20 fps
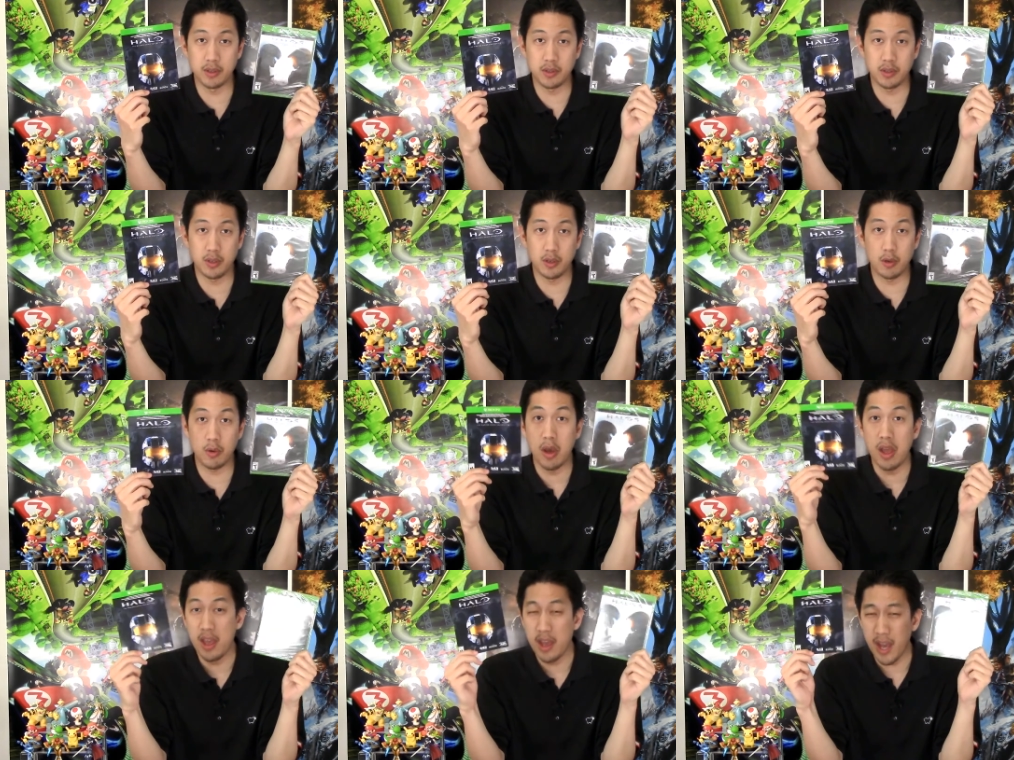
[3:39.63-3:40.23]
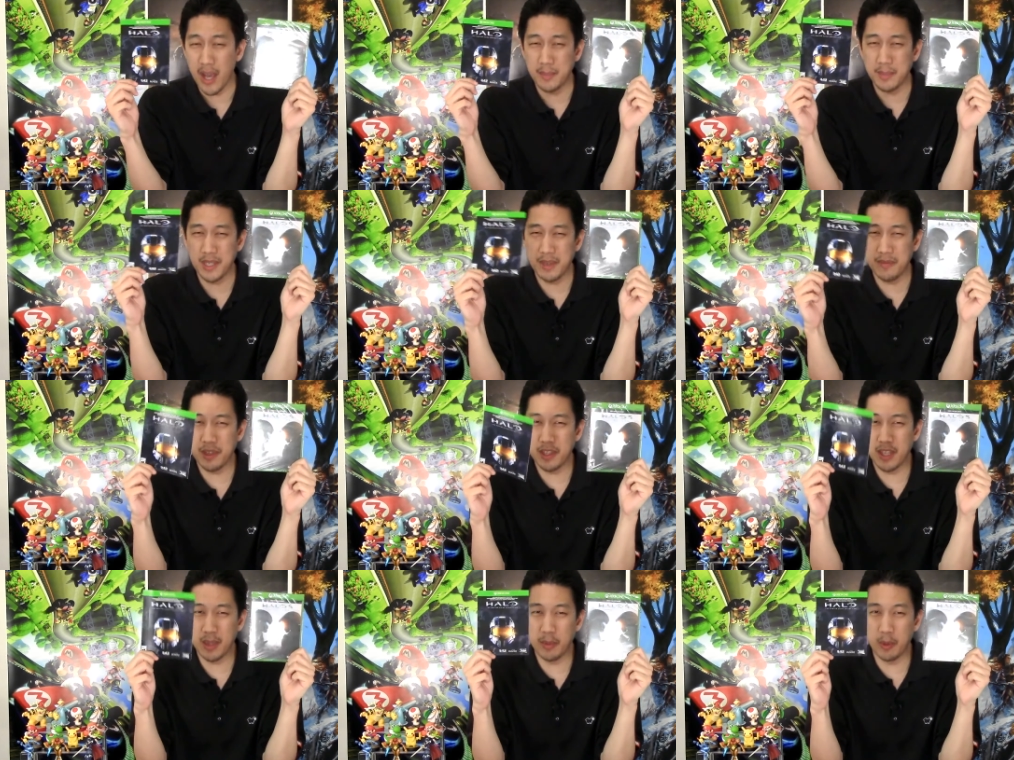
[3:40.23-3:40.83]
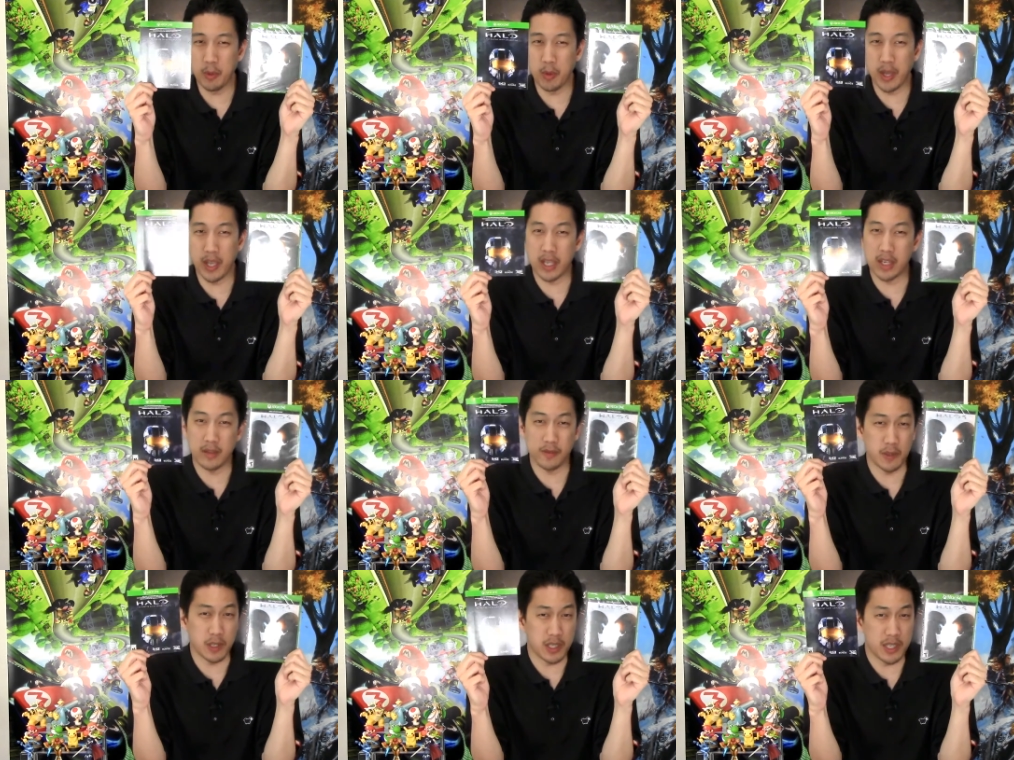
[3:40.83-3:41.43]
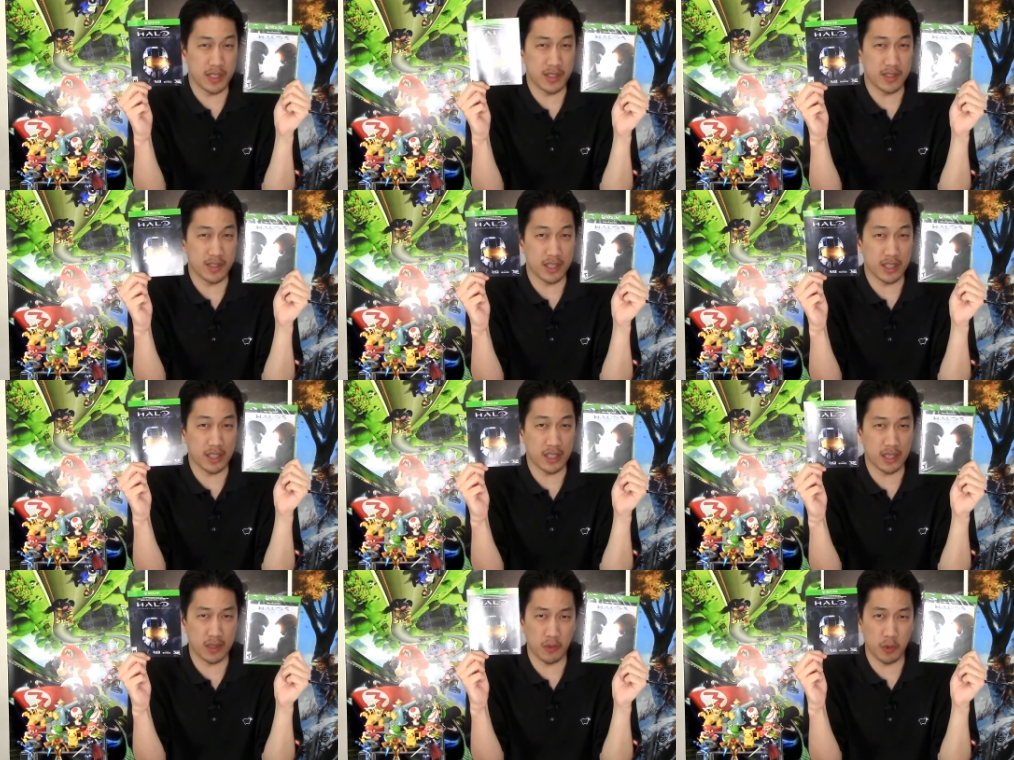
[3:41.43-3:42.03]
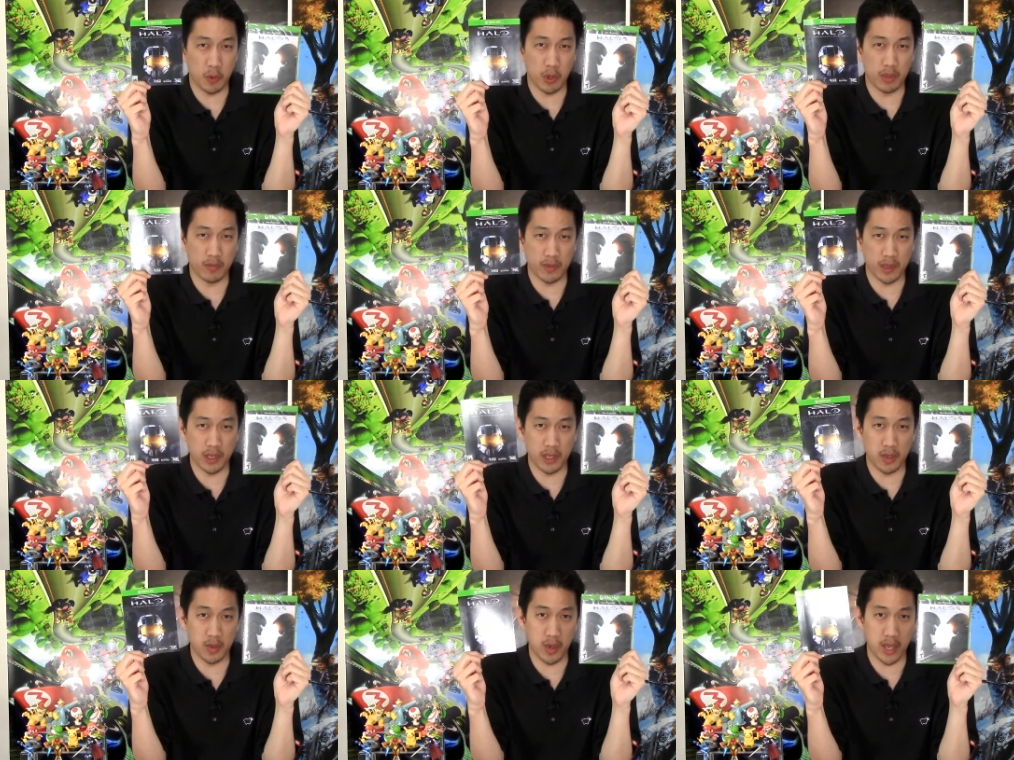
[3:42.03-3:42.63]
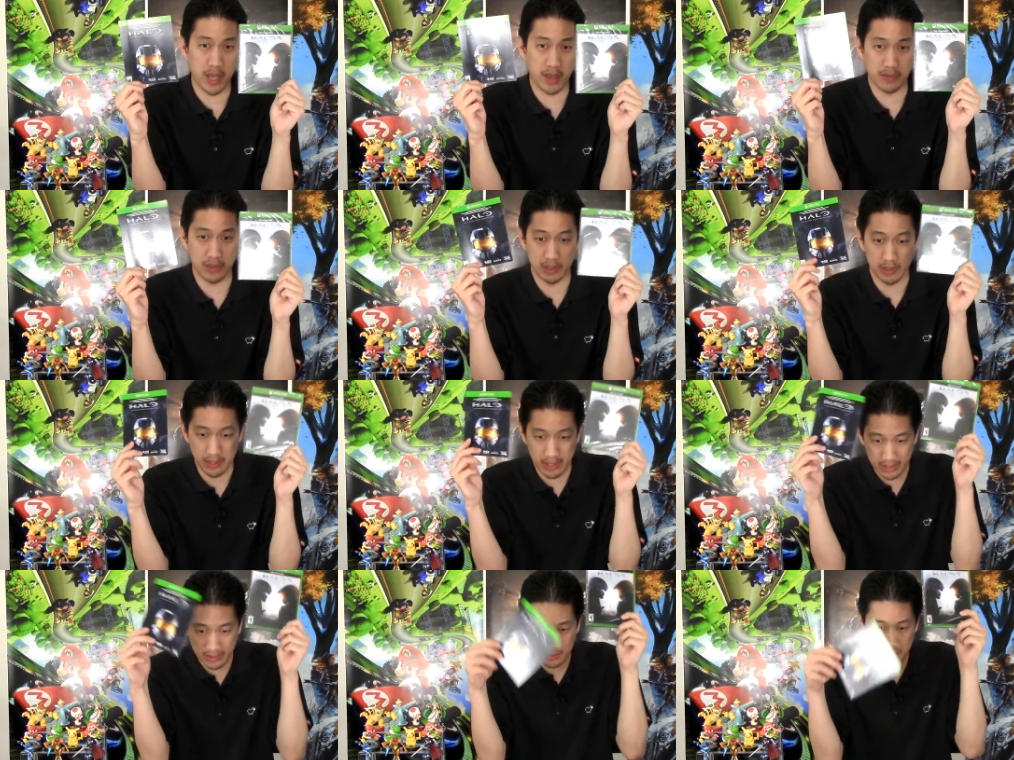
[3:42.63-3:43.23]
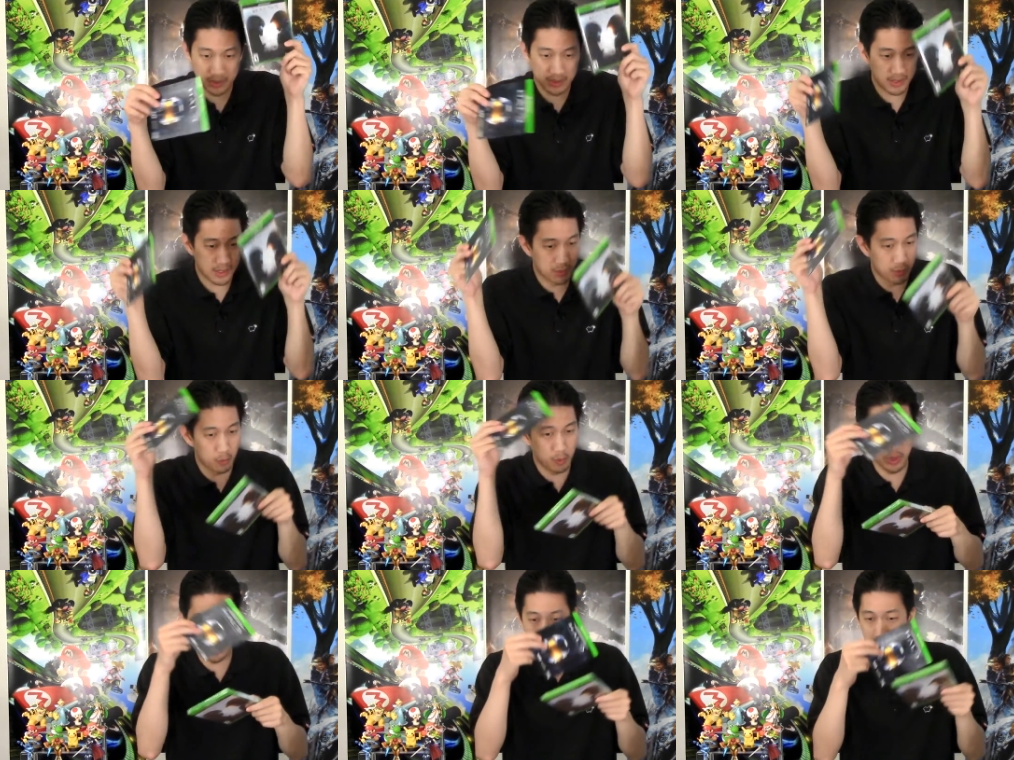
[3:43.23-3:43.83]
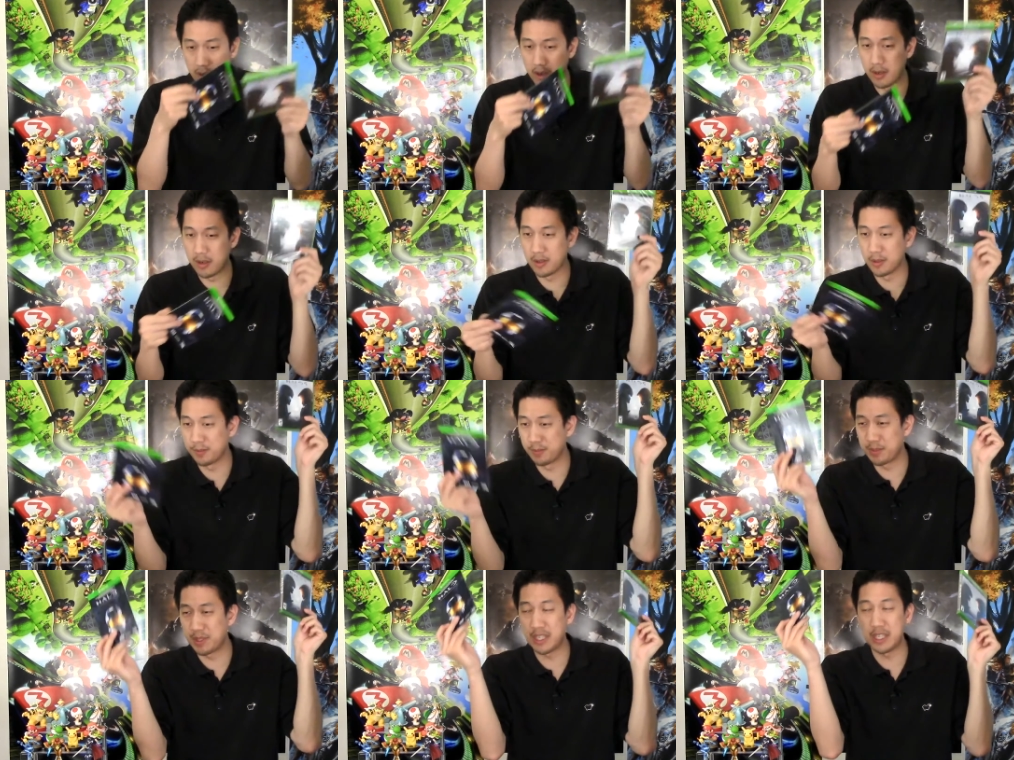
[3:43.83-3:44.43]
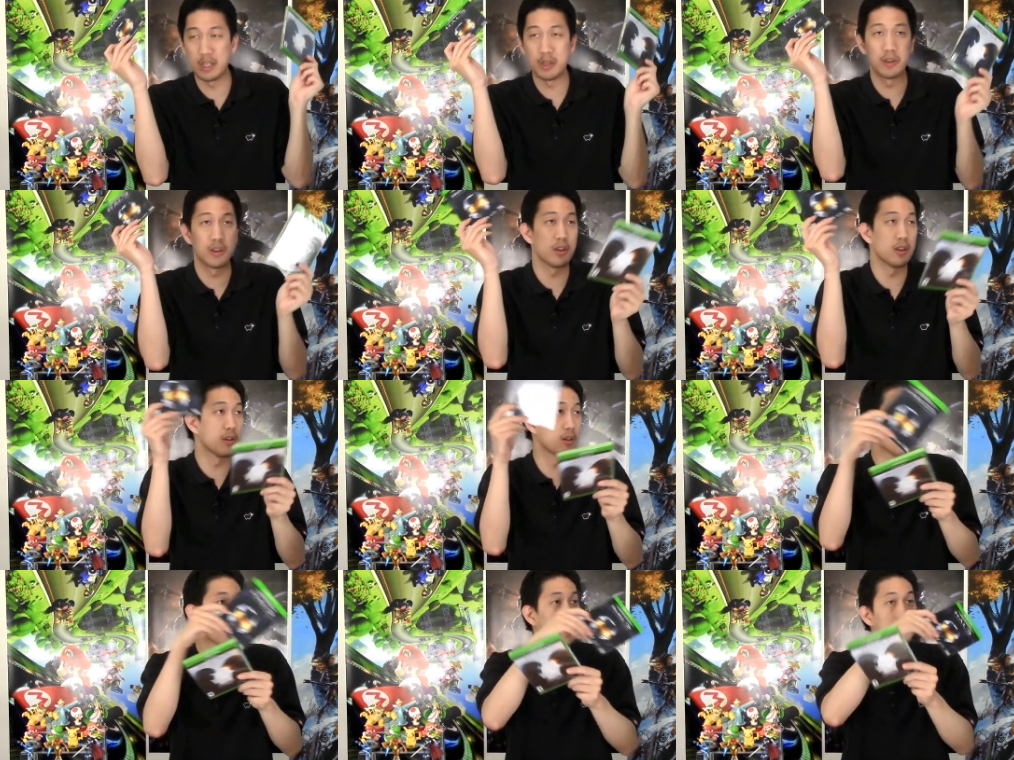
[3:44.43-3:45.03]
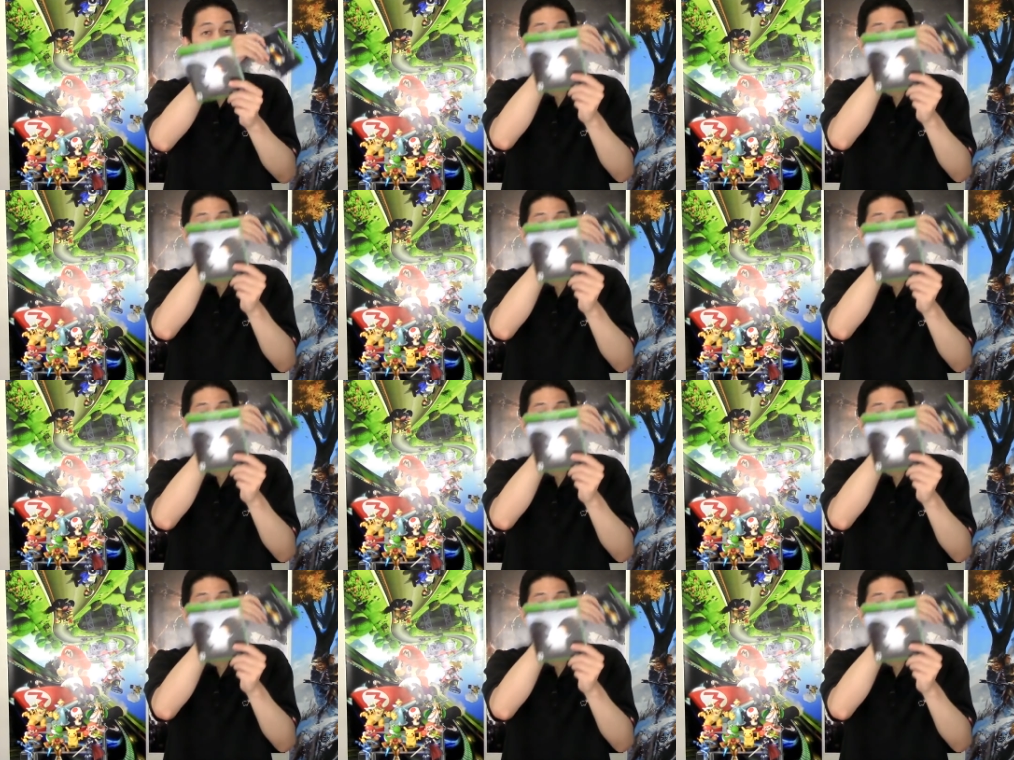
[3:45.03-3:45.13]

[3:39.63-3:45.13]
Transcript: so I'm giving them away, and if you didn't see the giveaway video, I have it linked somewhere here,